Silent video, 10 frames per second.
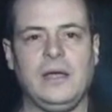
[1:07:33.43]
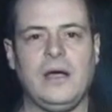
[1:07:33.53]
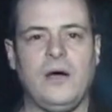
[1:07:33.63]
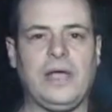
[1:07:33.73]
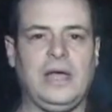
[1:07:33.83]

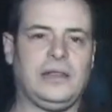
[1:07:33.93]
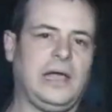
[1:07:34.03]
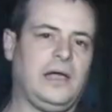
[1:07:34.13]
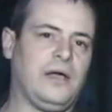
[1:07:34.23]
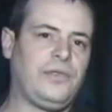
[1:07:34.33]
okay,
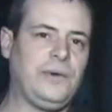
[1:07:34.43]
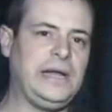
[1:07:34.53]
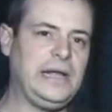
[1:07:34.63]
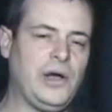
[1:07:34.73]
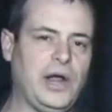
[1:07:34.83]
like a
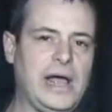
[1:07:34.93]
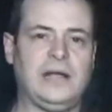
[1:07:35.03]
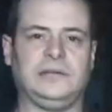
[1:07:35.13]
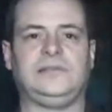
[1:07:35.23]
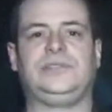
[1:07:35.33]
3D haunted
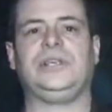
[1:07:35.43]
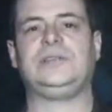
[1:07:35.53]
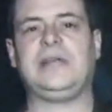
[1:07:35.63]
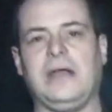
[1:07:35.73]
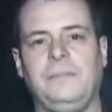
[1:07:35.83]
house has just
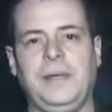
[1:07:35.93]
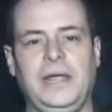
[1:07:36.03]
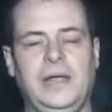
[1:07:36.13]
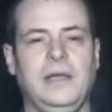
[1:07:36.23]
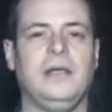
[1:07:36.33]
got to
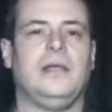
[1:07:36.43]
be